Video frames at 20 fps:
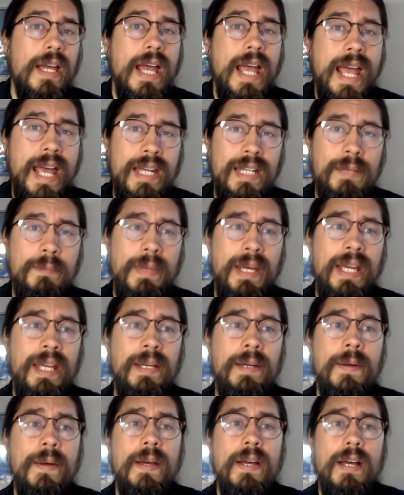
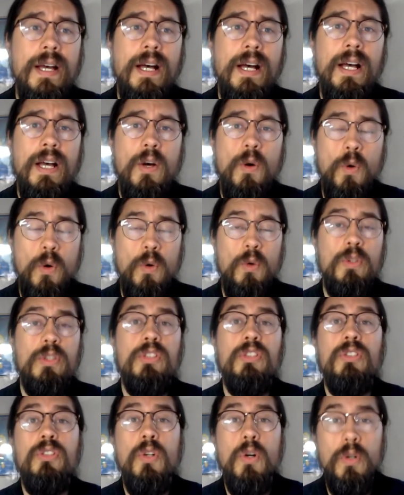anime uh, or, or
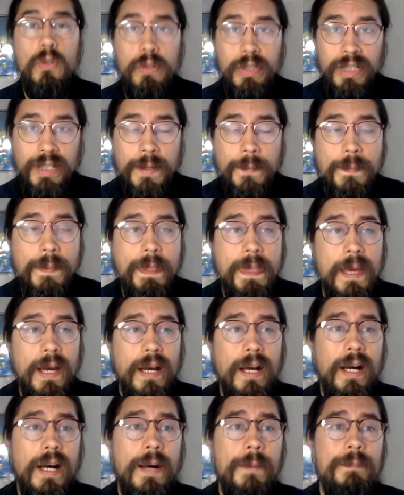story
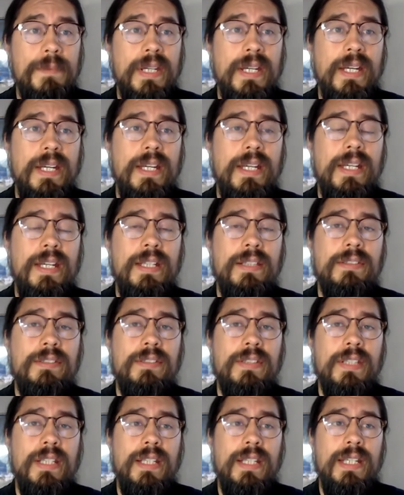um, it,
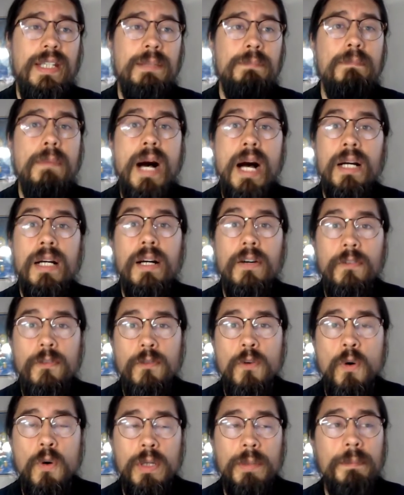it's uh, in manga
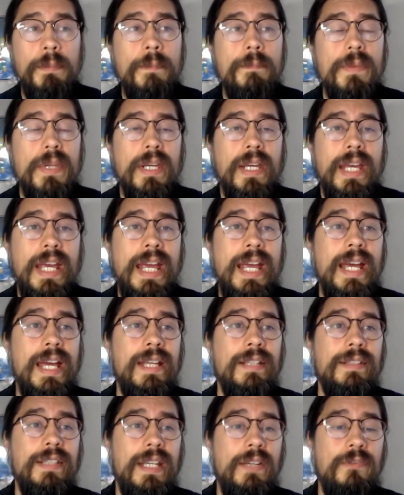form,
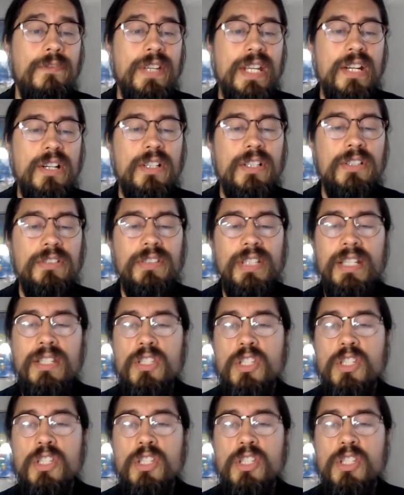and it veers and